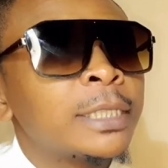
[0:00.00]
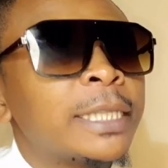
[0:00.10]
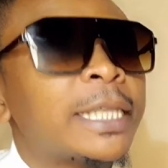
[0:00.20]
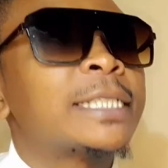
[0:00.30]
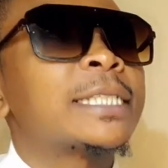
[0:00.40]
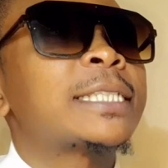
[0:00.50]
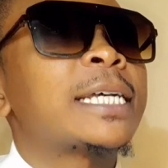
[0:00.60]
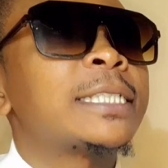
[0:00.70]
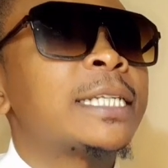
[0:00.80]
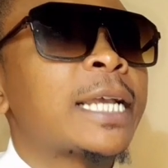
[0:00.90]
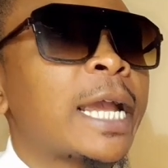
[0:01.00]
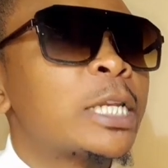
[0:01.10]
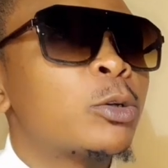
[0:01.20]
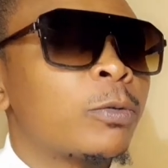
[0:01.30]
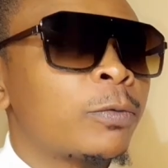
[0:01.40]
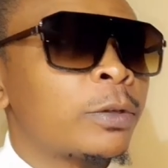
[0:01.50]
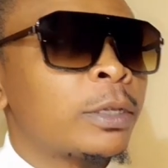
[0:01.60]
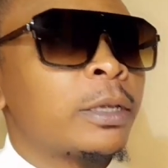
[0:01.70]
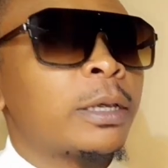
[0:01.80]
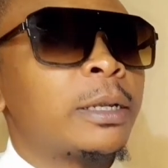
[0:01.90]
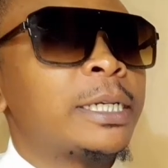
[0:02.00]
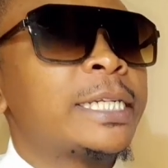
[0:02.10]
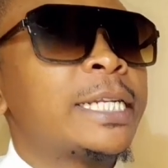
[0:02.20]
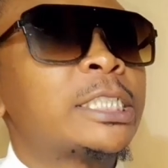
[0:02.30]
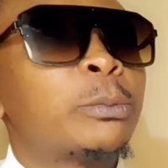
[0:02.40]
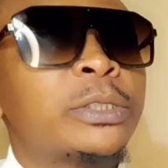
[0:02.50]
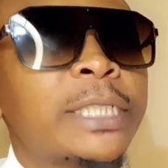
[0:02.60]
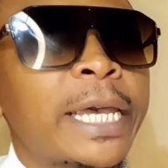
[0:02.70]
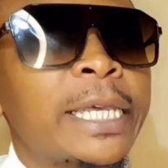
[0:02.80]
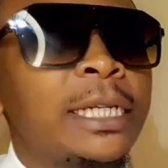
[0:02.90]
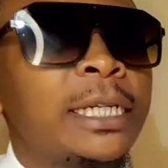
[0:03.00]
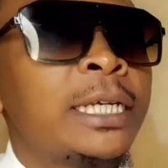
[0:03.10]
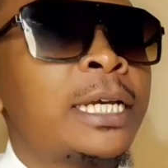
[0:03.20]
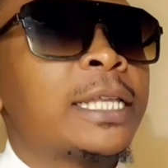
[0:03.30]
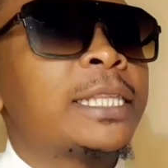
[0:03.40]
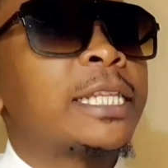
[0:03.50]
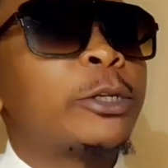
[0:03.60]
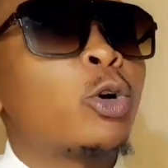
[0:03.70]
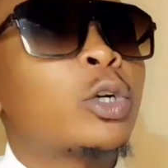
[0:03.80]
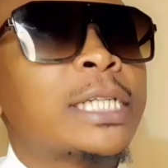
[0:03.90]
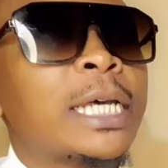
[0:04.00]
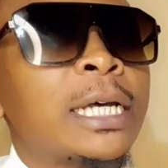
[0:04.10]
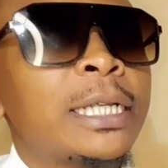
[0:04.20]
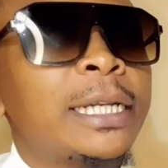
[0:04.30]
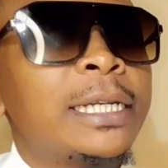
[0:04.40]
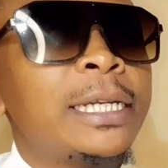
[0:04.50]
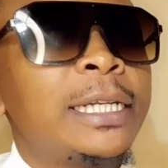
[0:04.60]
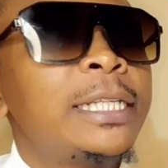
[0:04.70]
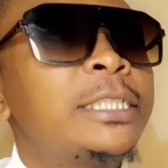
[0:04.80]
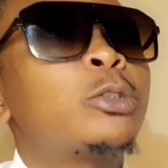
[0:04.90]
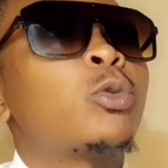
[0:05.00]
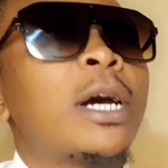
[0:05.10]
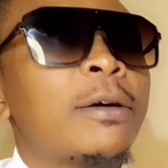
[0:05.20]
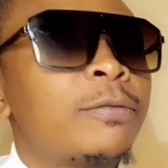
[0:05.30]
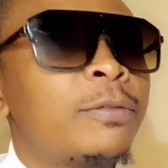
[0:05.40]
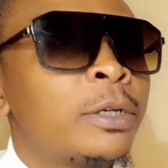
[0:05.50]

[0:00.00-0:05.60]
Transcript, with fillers: There is a certain kind of leadership style that the doctor needs to have